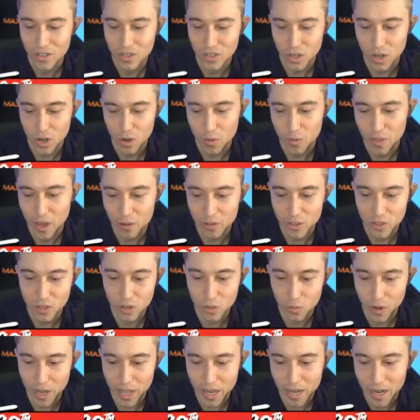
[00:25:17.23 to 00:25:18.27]
So that was a
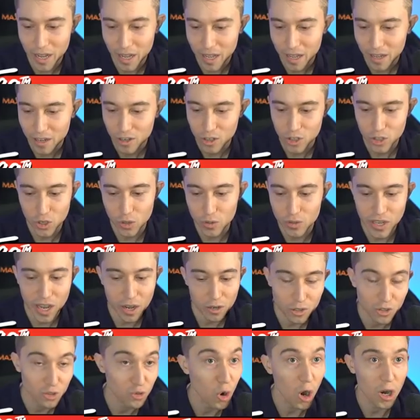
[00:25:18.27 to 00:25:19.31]
good win. Shows
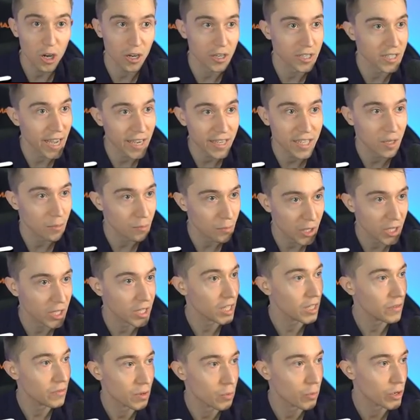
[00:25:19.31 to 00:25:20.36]
how strong our deck can be
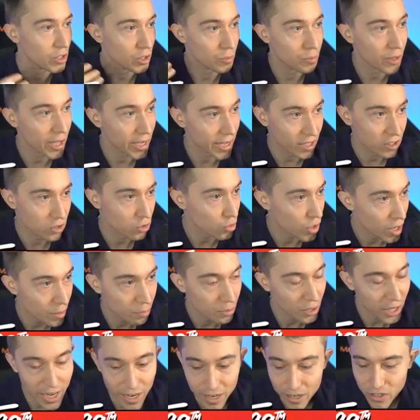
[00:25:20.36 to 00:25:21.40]
even when you play against great
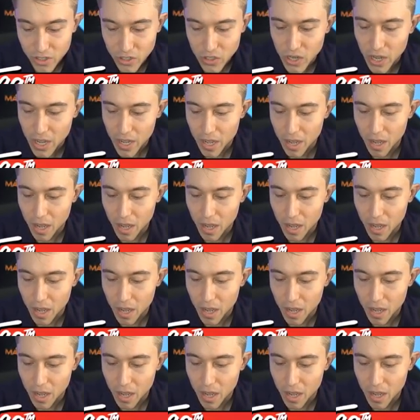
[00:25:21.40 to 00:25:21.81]
players.